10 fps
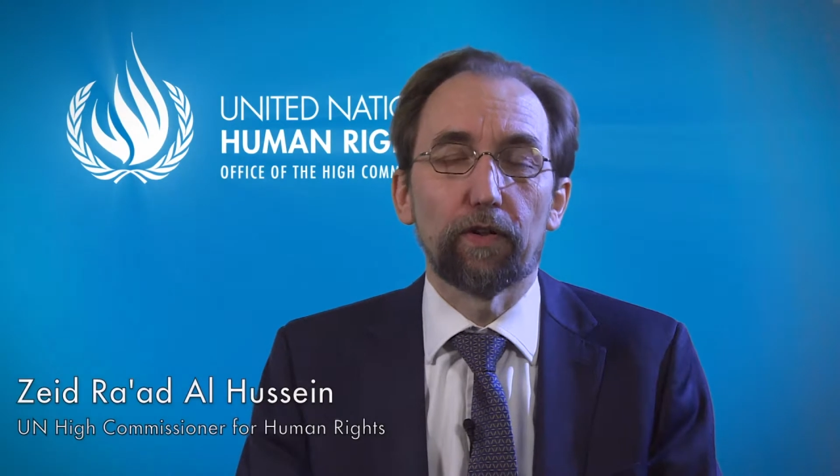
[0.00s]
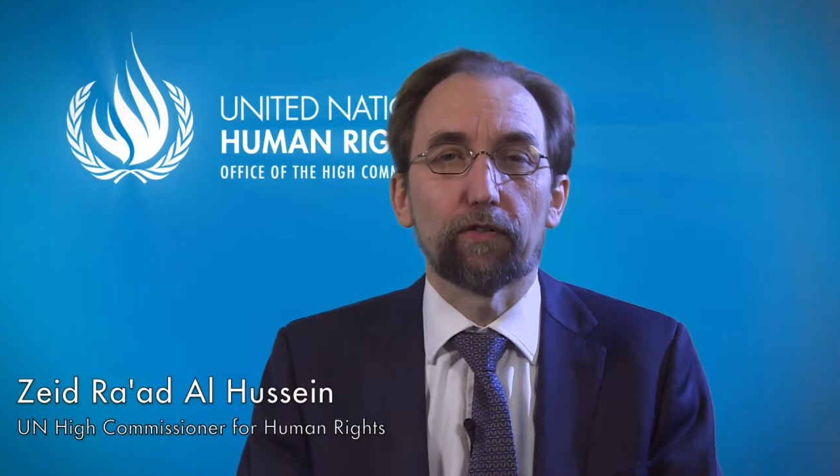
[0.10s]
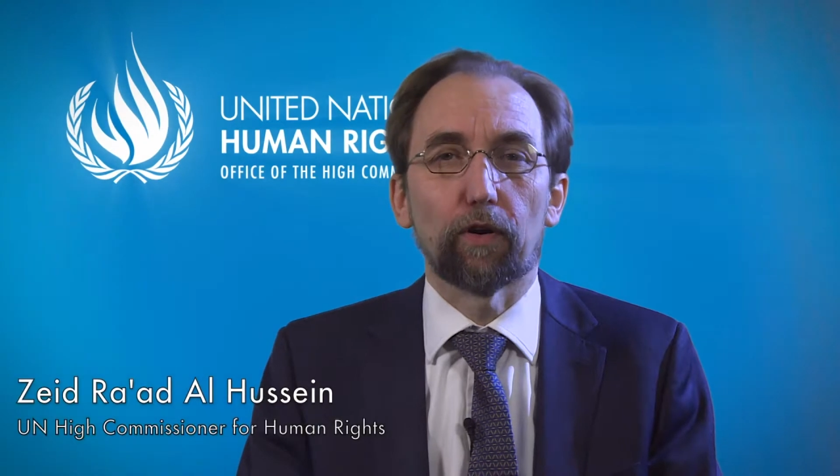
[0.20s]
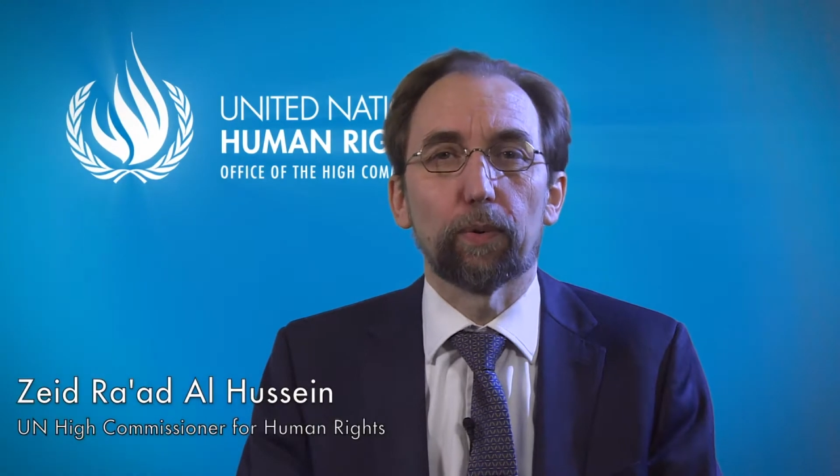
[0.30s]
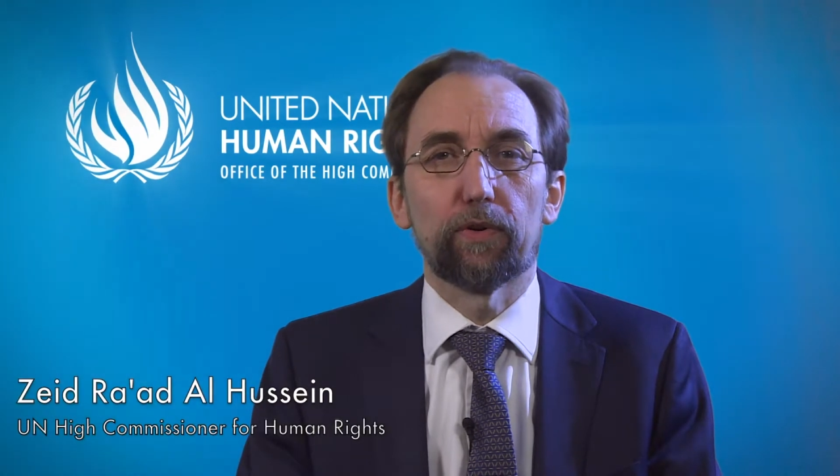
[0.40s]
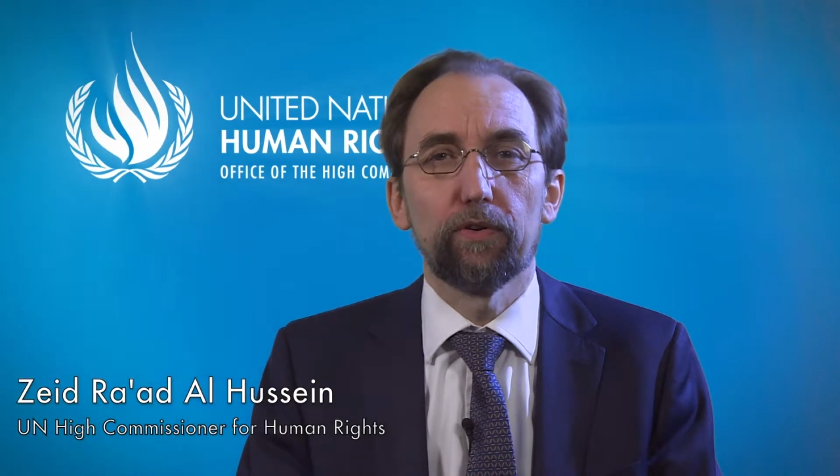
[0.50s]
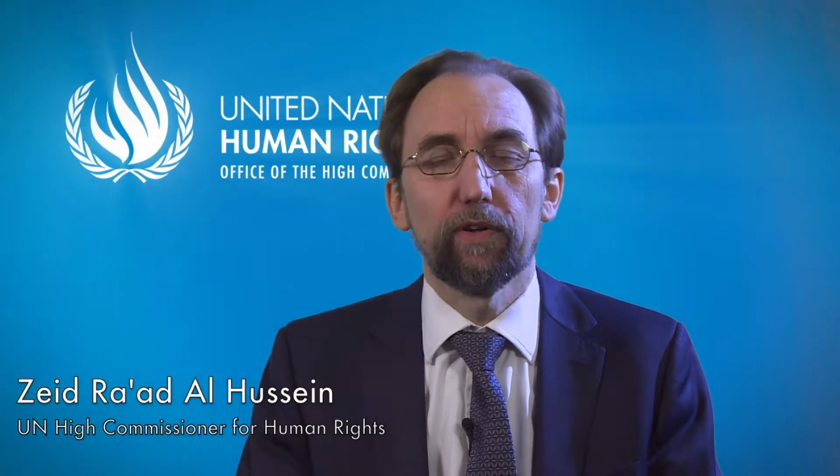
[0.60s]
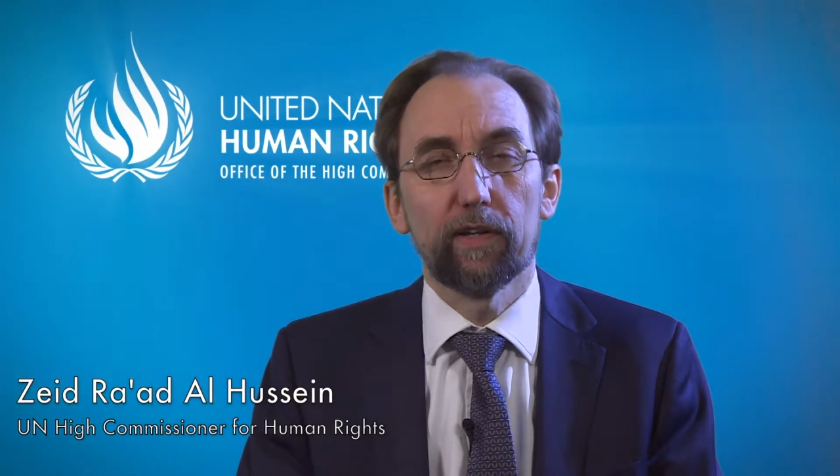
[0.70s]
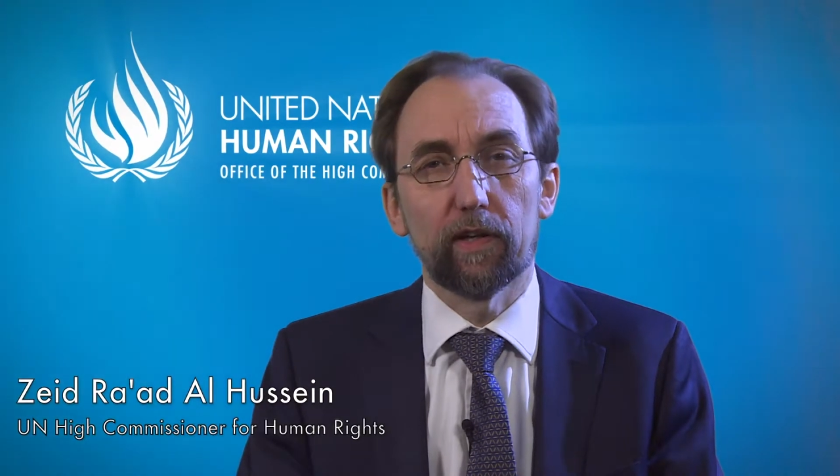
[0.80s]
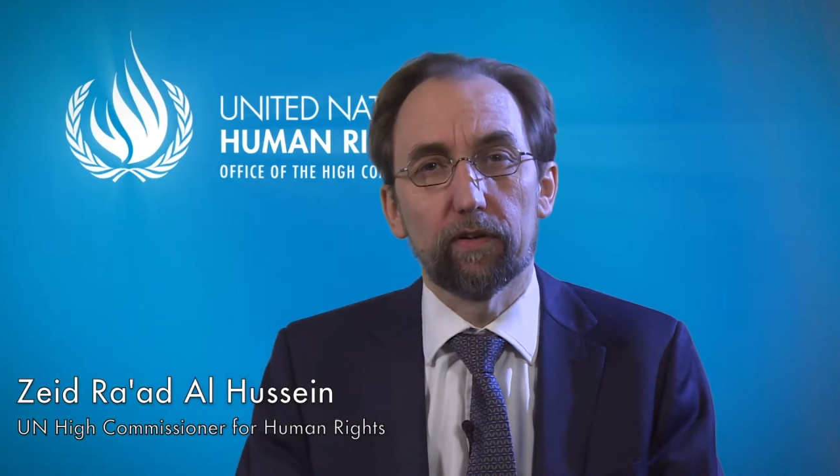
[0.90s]
this
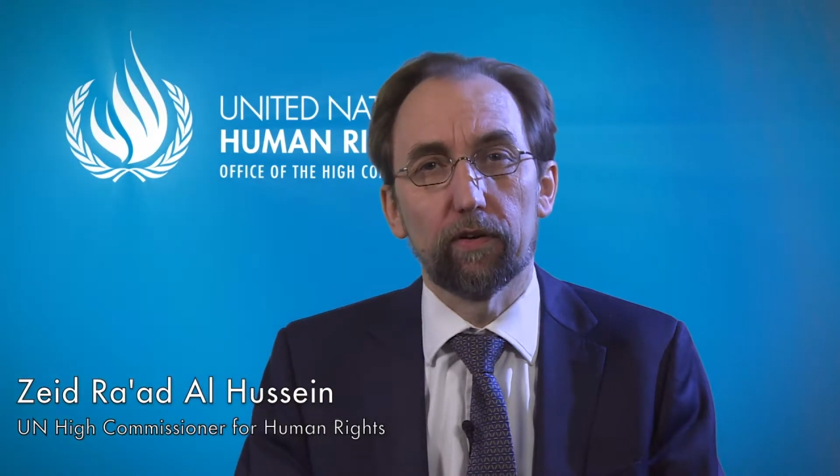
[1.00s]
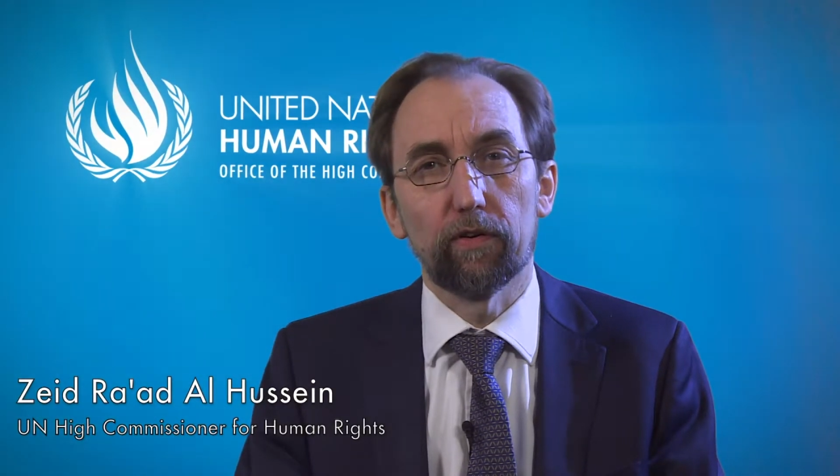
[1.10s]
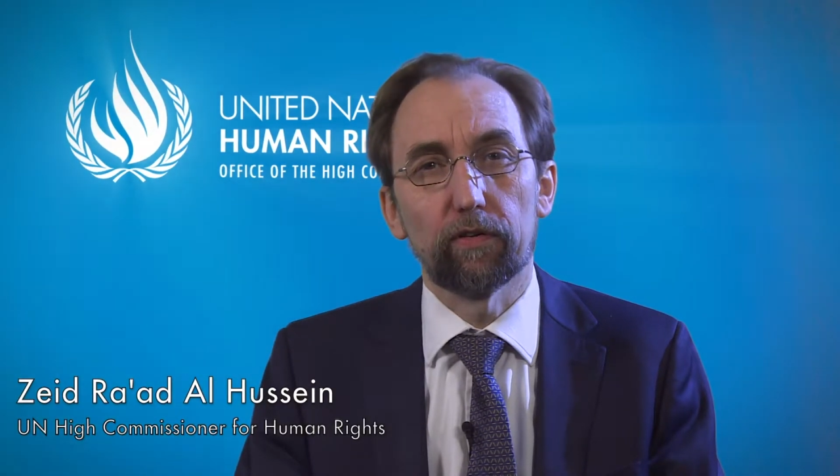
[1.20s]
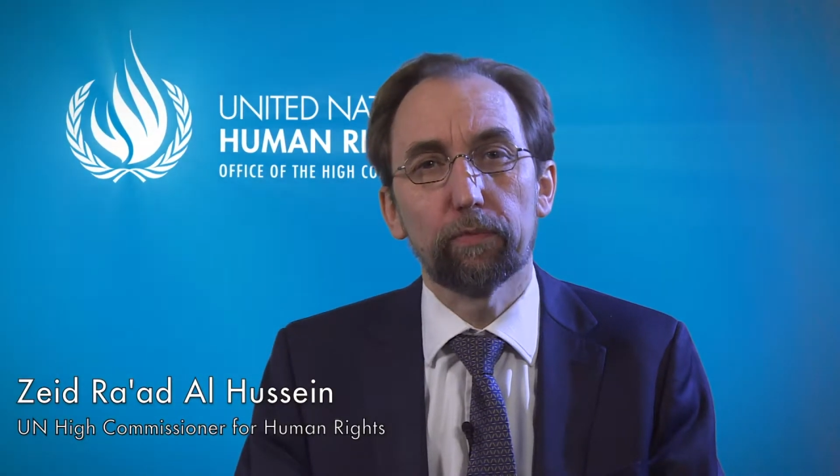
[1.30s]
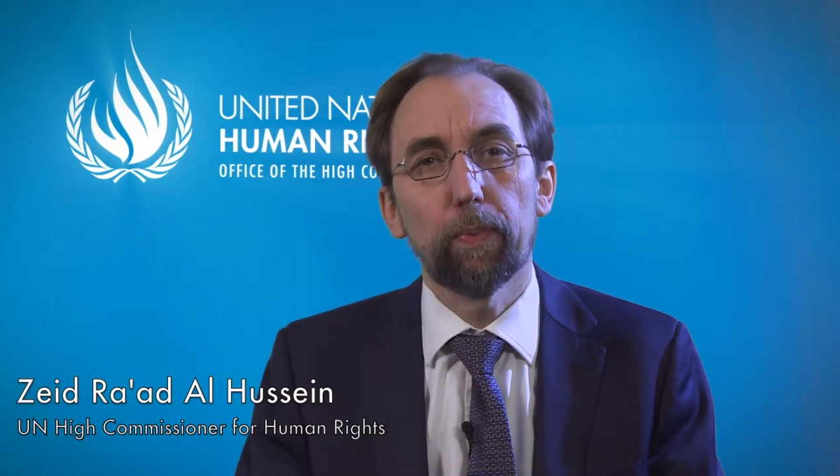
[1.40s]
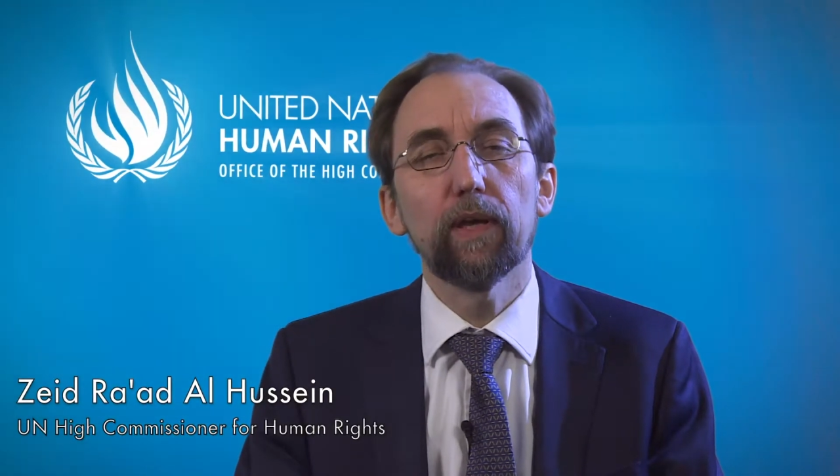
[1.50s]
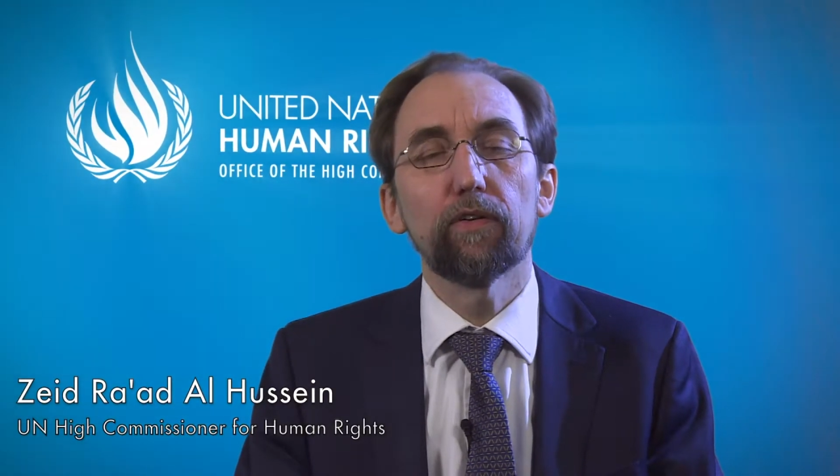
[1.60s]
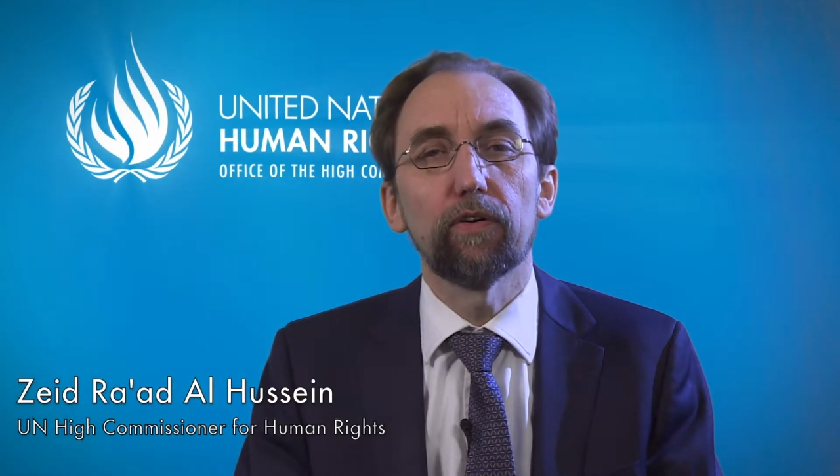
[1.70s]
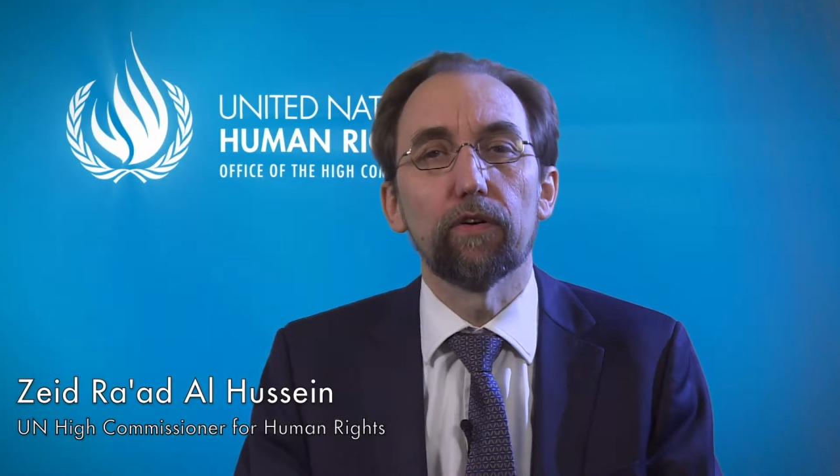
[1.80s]
opportunity to speak to